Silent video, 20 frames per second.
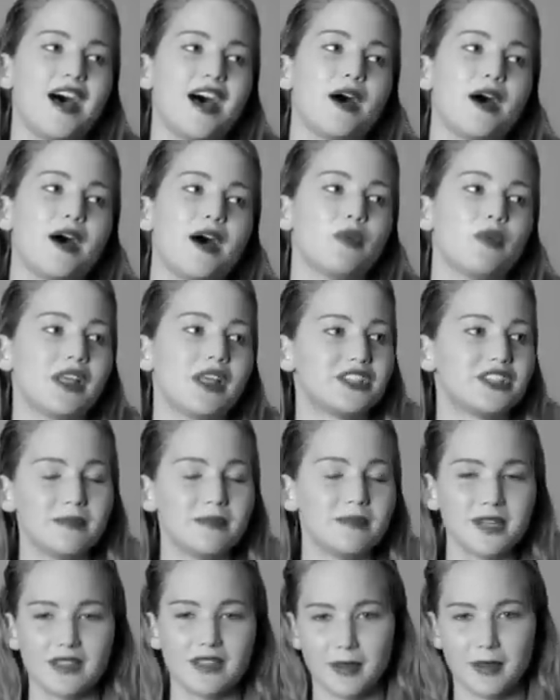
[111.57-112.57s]
Um, well, I
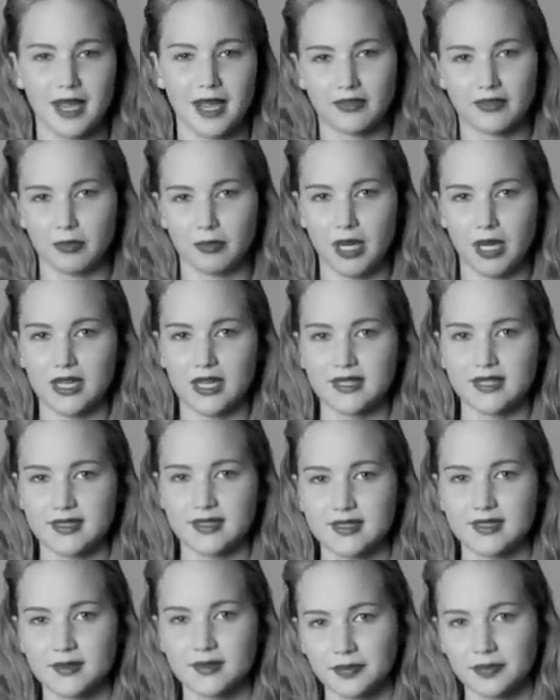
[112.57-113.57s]
jumped out the back of a
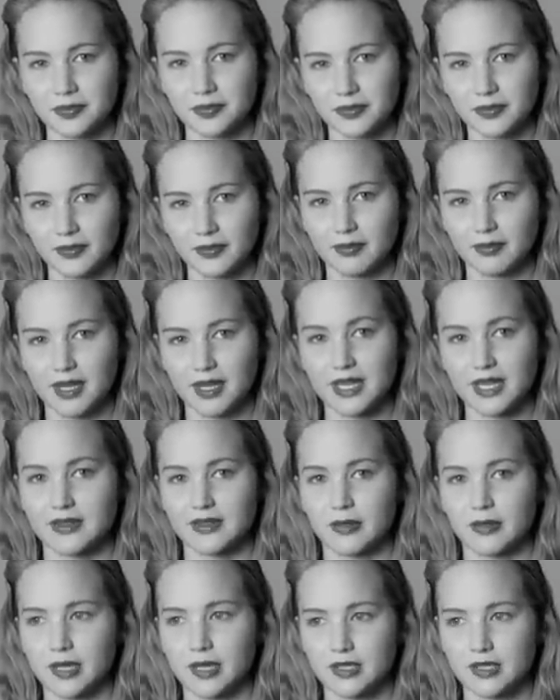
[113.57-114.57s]
bus because
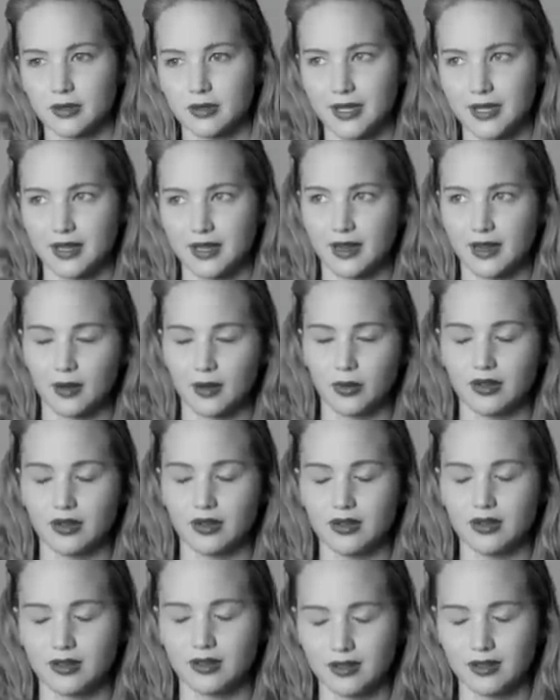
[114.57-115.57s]
everybody told me that I
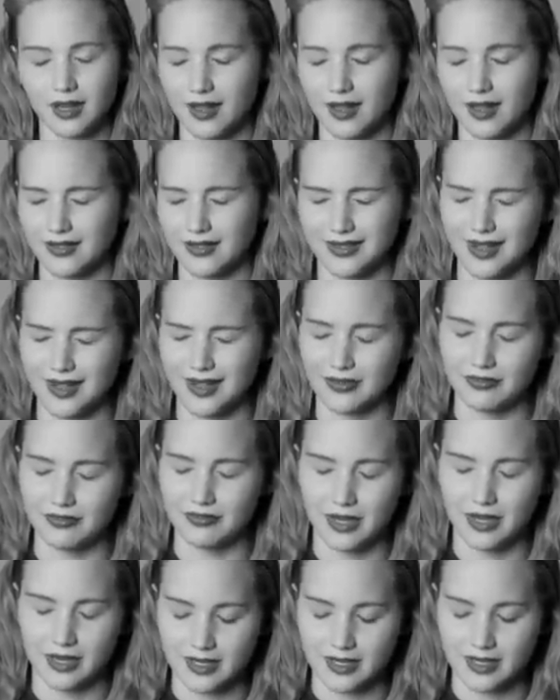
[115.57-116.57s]
wouldn't, and I have a, a
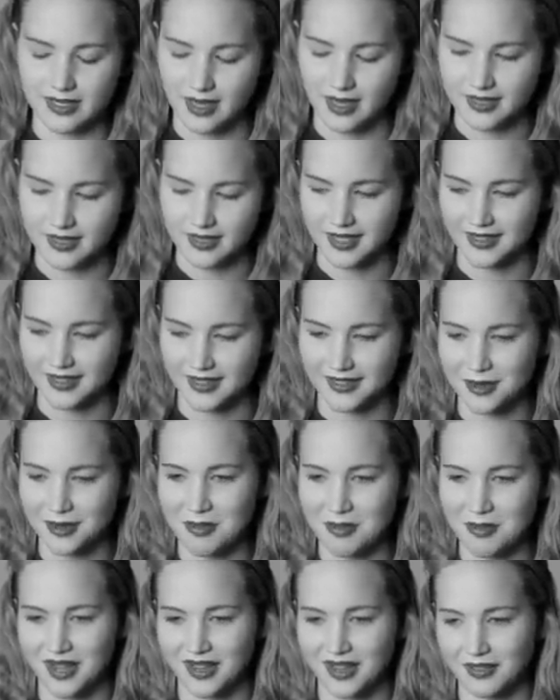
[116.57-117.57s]
very disgusting,
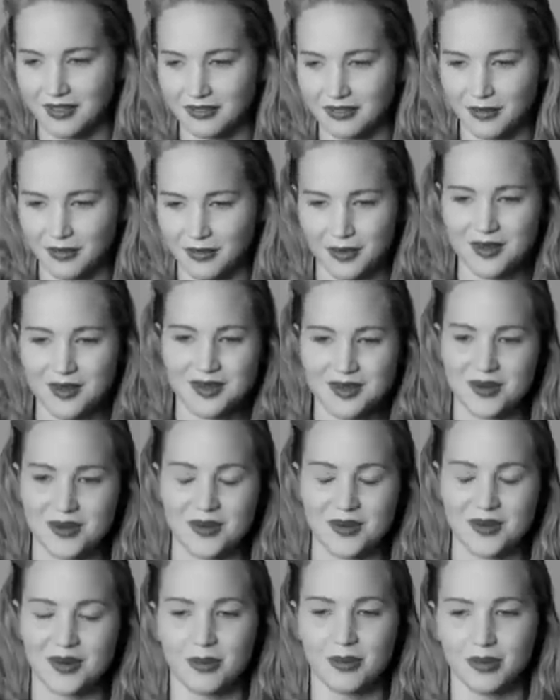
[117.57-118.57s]
competitive,
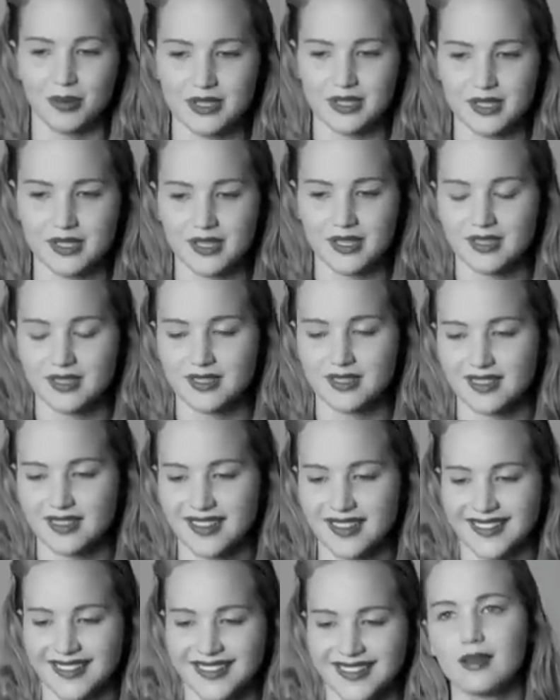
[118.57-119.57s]
horrible
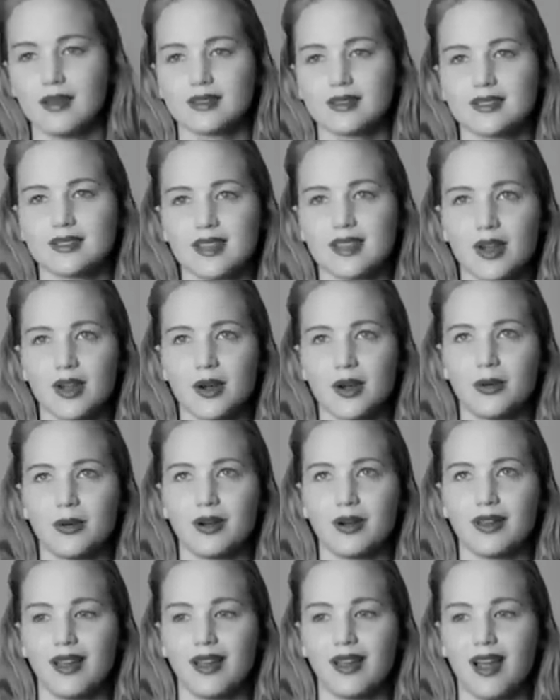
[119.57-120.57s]
disease.
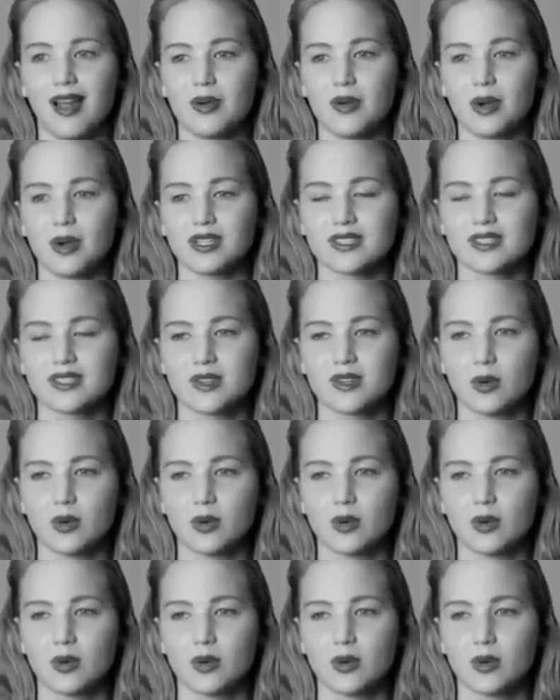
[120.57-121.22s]
So I went to